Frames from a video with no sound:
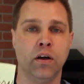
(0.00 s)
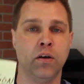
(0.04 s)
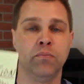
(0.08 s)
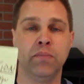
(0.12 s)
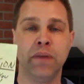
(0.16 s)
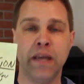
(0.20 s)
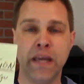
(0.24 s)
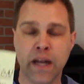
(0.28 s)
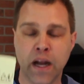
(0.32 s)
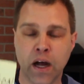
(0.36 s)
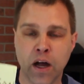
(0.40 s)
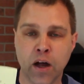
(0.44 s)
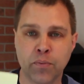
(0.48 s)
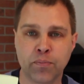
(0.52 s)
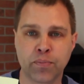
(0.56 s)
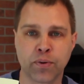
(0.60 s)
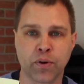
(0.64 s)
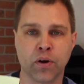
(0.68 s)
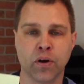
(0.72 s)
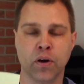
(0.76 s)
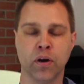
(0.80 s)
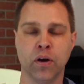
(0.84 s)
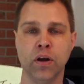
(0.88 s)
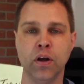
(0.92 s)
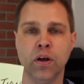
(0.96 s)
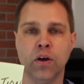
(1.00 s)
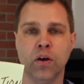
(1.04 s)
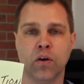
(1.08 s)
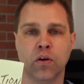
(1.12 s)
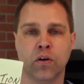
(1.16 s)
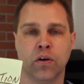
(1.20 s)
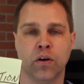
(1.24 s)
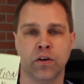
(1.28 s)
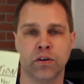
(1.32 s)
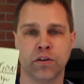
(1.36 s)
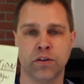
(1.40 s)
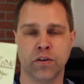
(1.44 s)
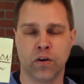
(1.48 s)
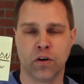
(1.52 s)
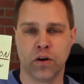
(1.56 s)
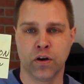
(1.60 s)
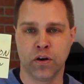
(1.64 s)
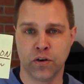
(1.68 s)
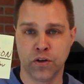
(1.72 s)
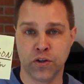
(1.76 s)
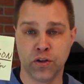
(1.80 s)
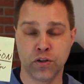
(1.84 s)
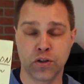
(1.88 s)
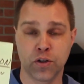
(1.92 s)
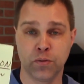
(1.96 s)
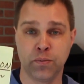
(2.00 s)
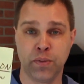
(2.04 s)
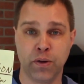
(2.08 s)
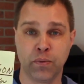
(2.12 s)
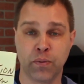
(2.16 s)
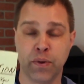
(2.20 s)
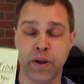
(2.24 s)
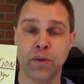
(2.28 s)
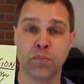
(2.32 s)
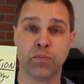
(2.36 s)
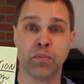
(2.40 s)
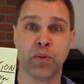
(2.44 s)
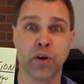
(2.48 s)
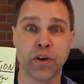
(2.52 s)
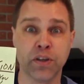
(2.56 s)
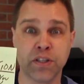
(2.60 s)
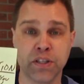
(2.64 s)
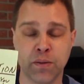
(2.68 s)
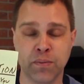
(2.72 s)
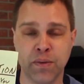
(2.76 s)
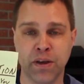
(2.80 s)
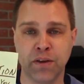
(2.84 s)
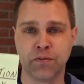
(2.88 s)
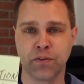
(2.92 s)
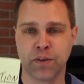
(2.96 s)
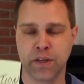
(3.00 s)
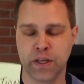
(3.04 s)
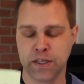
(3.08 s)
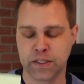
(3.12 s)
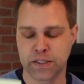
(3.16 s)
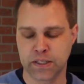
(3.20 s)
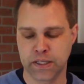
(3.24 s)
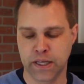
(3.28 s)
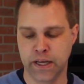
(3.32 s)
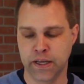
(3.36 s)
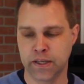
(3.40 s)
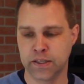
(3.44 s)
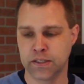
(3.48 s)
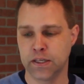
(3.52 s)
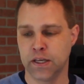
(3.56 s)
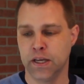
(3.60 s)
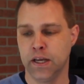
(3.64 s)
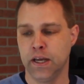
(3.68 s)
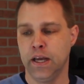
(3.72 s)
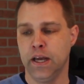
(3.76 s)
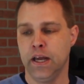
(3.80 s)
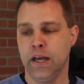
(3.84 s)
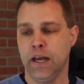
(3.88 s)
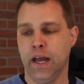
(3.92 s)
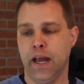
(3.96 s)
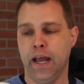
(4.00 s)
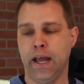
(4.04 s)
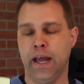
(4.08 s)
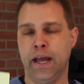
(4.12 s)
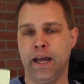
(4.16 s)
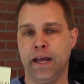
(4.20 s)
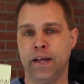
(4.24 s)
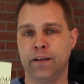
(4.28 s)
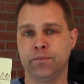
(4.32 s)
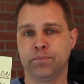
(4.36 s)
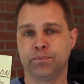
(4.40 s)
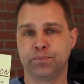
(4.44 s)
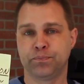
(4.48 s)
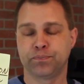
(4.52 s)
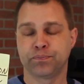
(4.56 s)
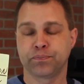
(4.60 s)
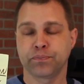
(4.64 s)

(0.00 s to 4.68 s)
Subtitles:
meetup, or you should be reimbursing me for these things, and